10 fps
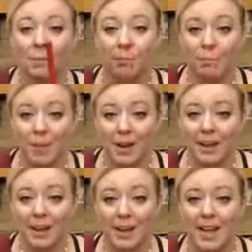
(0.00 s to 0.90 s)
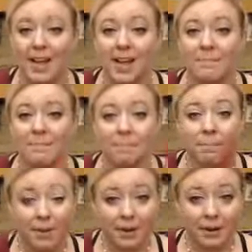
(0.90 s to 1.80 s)
bread and
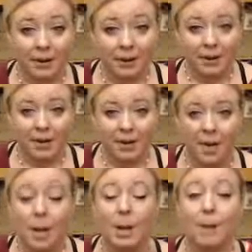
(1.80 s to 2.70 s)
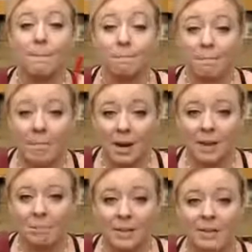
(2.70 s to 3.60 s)
butter,
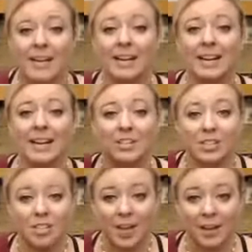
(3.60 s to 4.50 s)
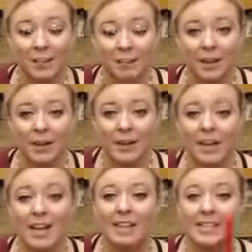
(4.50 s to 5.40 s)
marmalade and jam.
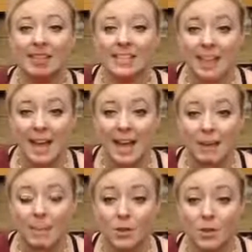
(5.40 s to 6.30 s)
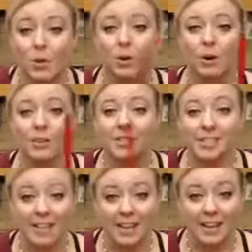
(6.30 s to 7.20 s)
Tap your
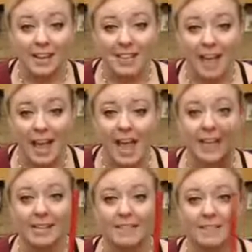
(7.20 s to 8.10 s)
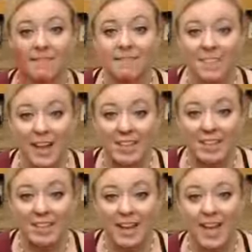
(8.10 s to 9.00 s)
sticks as
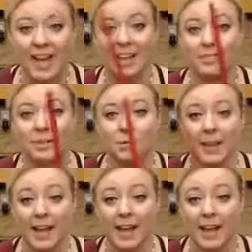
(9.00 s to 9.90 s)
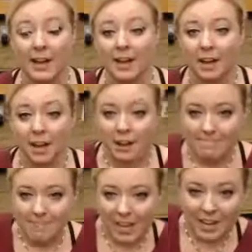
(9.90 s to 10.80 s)
fast as you can.
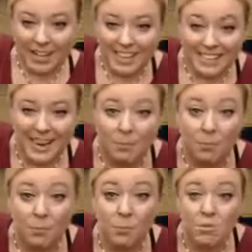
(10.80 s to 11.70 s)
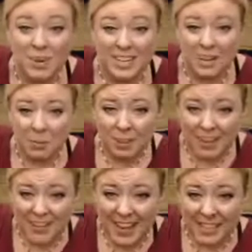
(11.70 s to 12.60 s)
Tap really, really
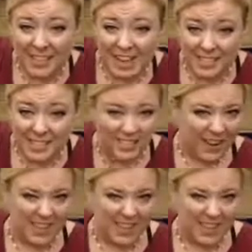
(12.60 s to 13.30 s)
fast, guys, as fast